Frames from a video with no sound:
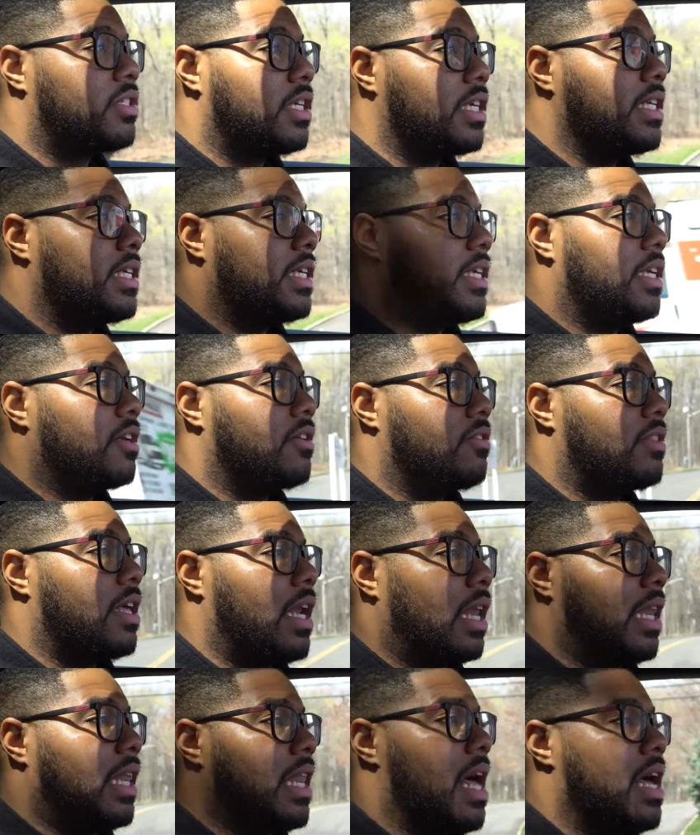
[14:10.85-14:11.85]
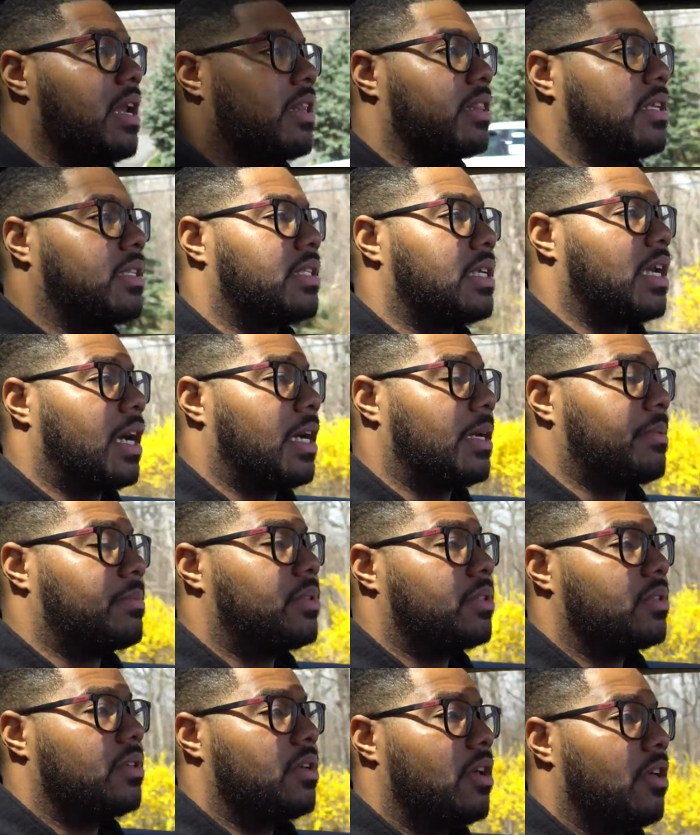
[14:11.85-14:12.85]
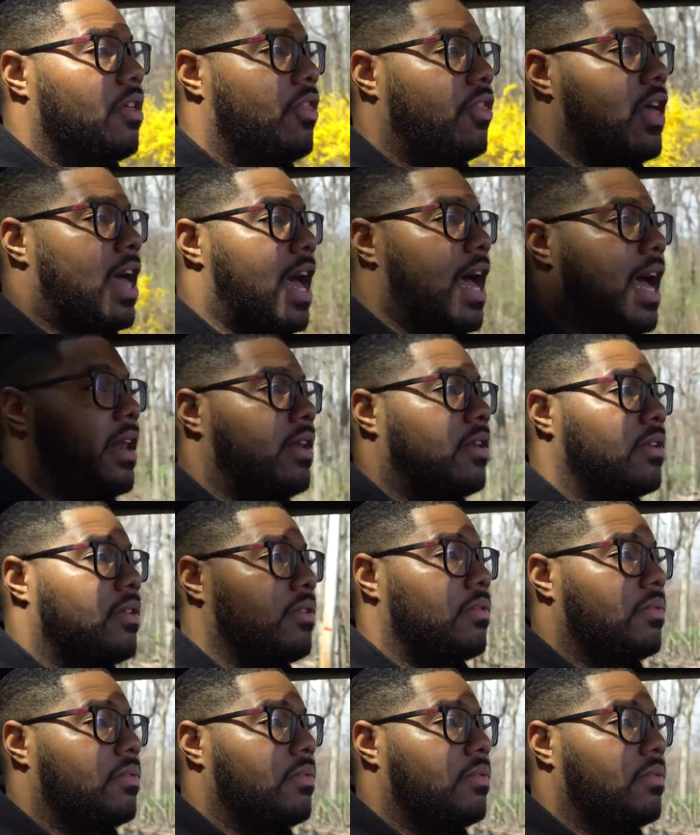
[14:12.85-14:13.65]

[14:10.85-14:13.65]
did hear that a lot of the times that